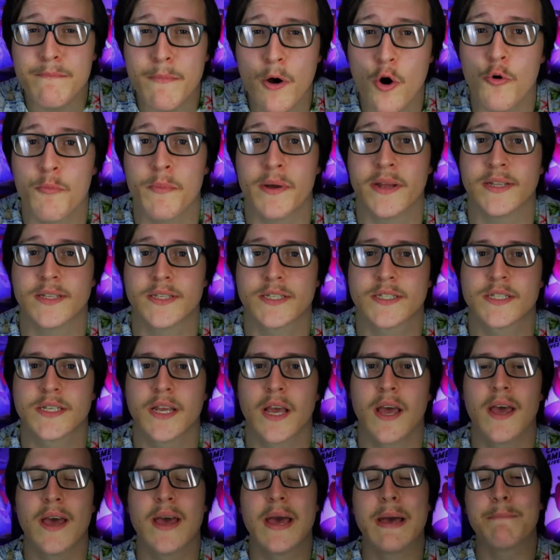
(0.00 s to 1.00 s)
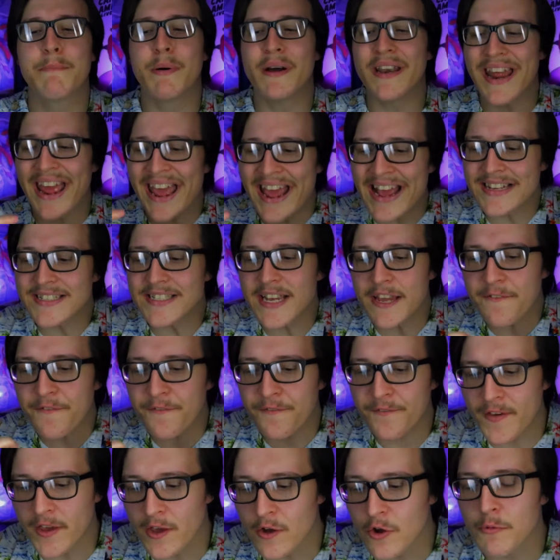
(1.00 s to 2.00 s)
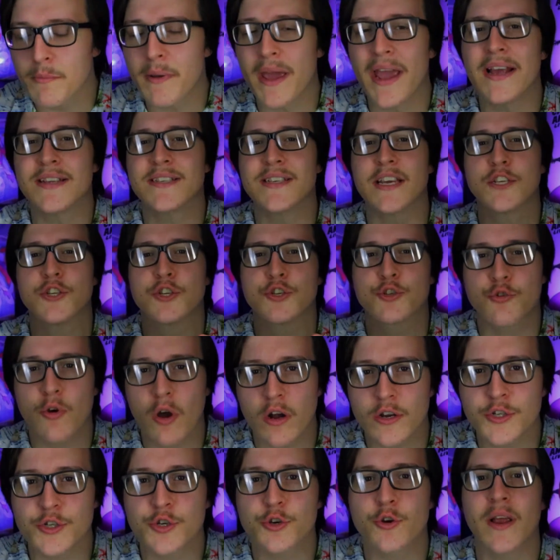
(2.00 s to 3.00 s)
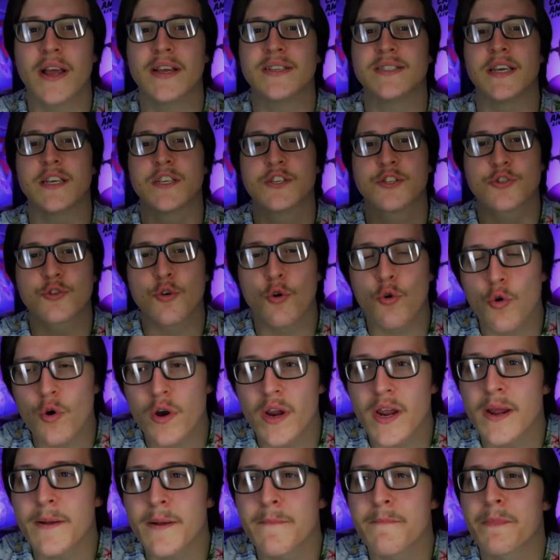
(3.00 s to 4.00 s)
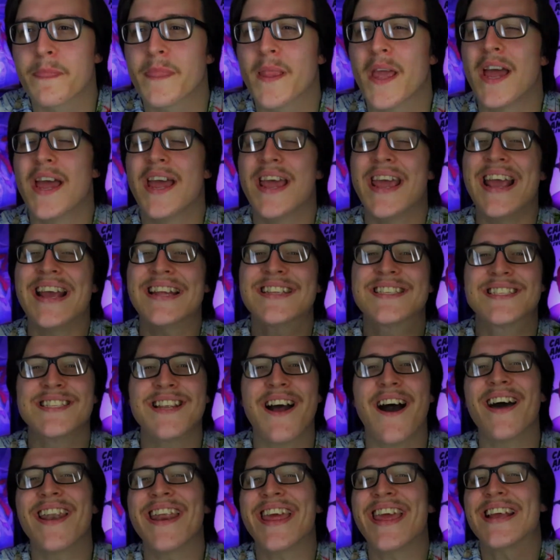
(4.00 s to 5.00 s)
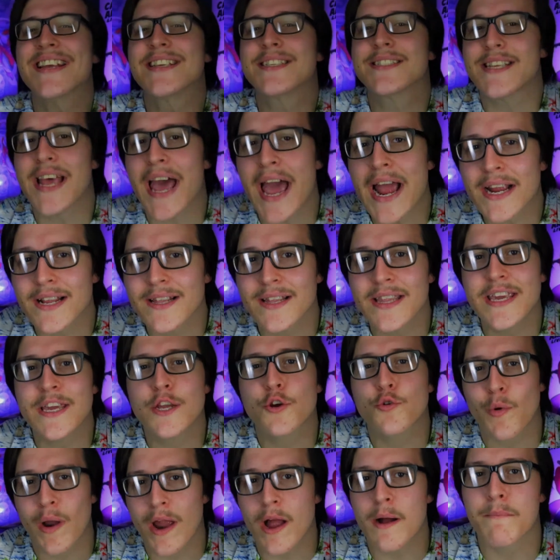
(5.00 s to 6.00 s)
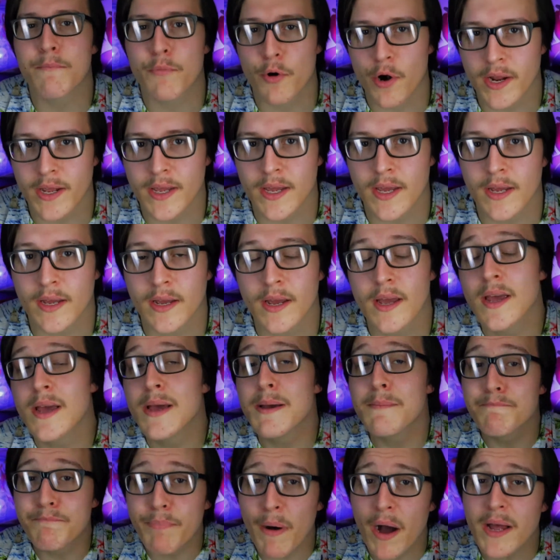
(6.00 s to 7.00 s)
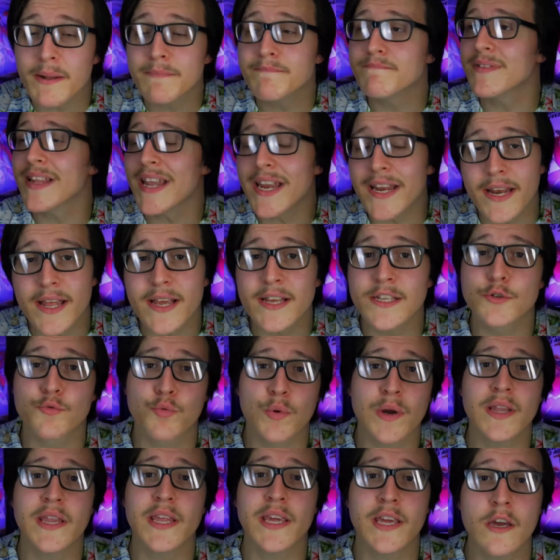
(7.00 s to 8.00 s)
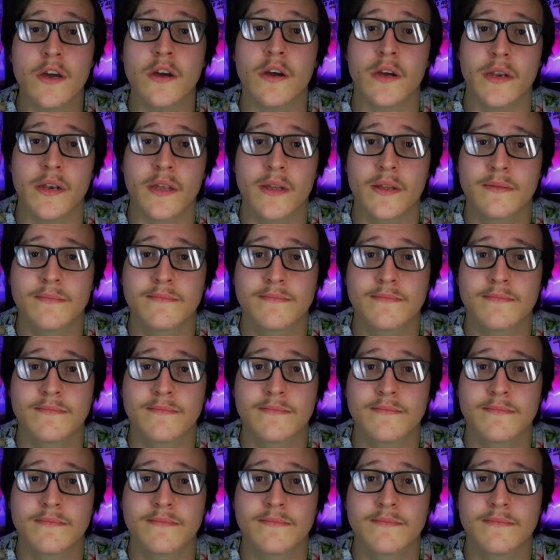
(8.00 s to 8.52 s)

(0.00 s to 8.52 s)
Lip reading: moments. But as a film, as a structure, as a story, it's not exactly groundbreaking, but it is really good.